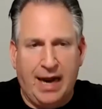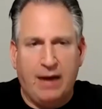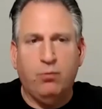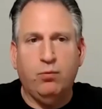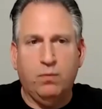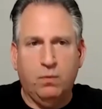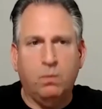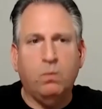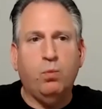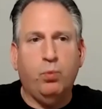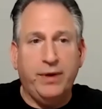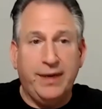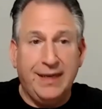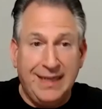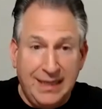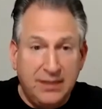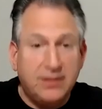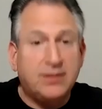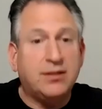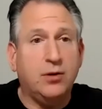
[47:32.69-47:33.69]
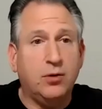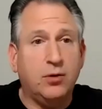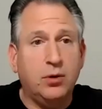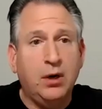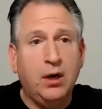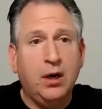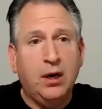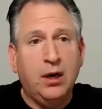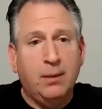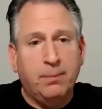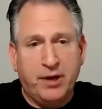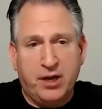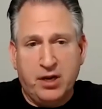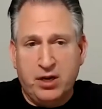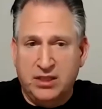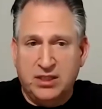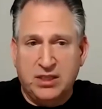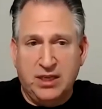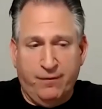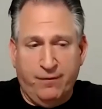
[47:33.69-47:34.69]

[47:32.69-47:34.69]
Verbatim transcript: And we need to, because